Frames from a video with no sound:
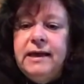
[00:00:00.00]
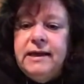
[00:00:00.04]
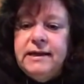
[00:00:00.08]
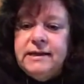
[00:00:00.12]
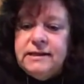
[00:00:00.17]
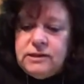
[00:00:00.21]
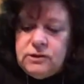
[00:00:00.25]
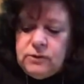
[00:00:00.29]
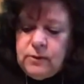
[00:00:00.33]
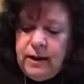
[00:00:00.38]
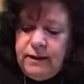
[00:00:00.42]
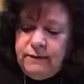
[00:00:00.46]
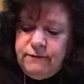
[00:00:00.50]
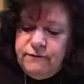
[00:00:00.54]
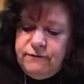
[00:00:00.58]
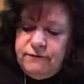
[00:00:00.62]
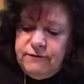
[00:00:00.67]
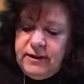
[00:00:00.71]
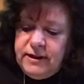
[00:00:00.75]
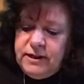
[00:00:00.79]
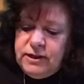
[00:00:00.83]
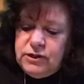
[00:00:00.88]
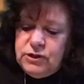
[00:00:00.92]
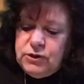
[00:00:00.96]
So have
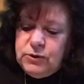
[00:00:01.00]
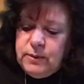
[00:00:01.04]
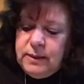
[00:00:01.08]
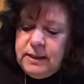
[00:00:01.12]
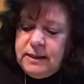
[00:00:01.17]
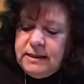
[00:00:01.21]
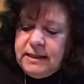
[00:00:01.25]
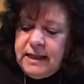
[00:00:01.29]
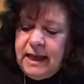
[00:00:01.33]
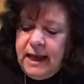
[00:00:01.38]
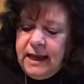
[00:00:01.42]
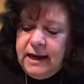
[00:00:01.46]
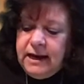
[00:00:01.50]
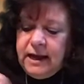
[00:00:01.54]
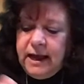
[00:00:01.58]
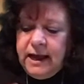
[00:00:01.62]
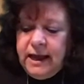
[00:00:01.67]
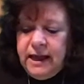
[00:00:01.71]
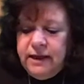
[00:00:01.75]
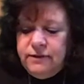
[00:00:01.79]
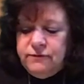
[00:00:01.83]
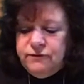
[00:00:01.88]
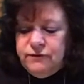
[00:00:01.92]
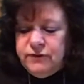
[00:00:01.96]
fun doing that. I
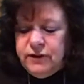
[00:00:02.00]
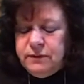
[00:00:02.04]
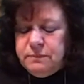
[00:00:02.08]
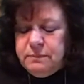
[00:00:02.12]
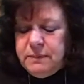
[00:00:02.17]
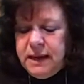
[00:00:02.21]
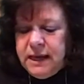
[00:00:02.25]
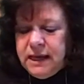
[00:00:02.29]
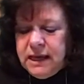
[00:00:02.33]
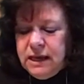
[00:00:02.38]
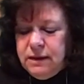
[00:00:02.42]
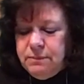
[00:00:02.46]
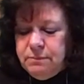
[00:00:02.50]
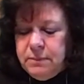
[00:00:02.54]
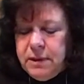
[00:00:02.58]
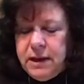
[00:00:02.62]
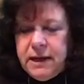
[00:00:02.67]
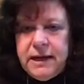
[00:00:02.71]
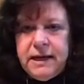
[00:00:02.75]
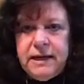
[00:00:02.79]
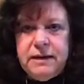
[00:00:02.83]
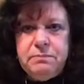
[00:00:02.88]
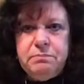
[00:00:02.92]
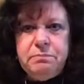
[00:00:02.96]
had fun making
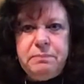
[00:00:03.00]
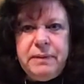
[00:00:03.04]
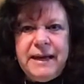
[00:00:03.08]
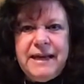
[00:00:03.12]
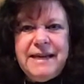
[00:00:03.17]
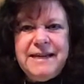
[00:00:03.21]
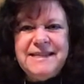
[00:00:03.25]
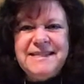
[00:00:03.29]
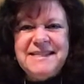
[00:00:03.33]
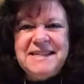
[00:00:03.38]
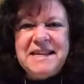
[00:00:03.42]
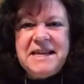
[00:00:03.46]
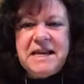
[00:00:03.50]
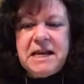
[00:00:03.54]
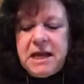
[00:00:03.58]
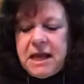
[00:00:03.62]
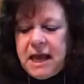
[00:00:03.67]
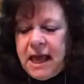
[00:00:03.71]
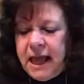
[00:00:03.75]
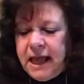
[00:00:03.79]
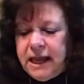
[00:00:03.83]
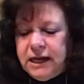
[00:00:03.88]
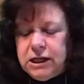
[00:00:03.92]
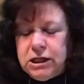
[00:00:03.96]
mine, painting
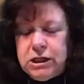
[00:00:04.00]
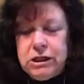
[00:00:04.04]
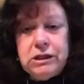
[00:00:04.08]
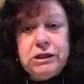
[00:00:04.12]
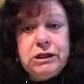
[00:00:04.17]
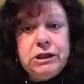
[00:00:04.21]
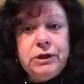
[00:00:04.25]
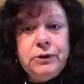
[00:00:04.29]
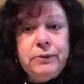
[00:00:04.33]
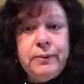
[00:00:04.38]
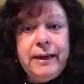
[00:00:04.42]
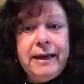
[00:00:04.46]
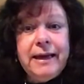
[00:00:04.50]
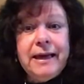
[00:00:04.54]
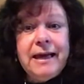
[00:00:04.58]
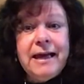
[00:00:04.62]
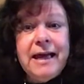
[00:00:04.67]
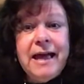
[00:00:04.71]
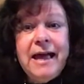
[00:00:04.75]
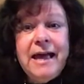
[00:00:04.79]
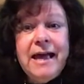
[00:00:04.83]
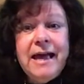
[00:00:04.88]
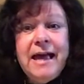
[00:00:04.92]
and gluing,